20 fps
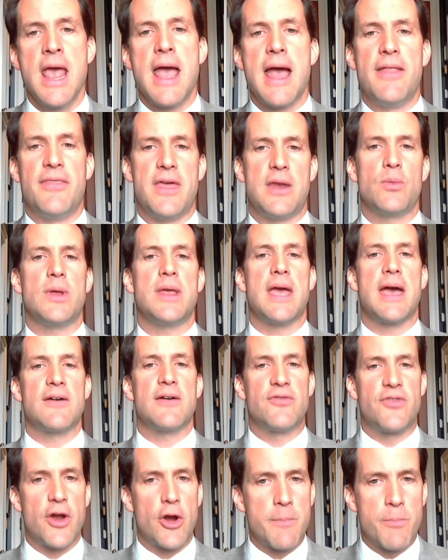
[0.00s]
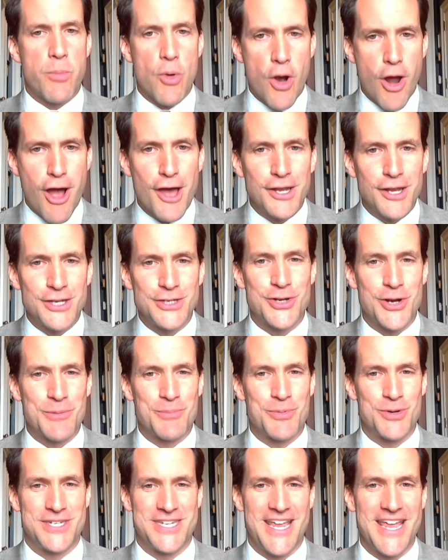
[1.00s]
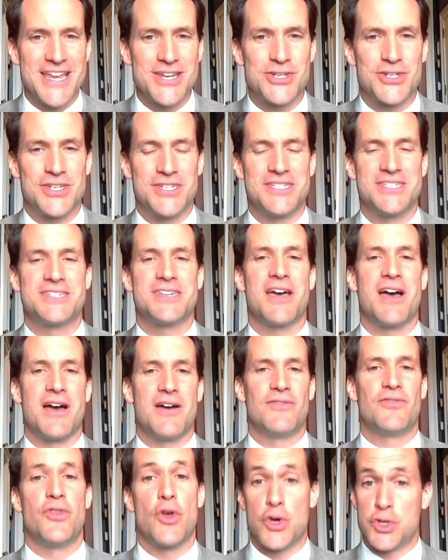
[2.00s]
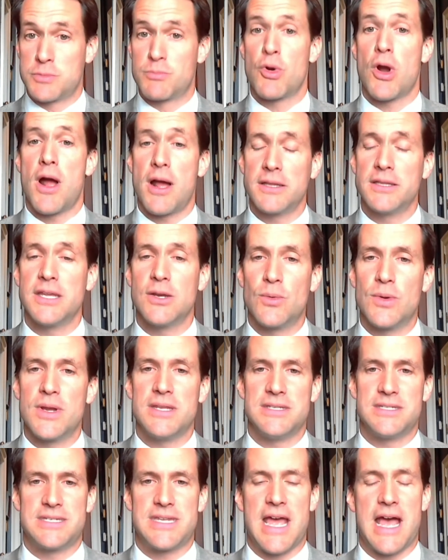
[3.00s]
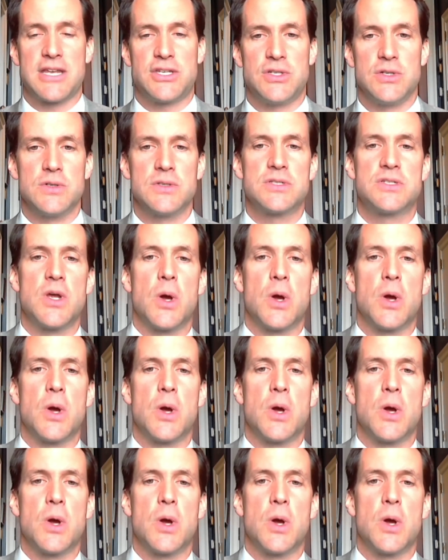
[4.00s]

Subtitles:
and then we have very broad interpretations of those broadly written statutes.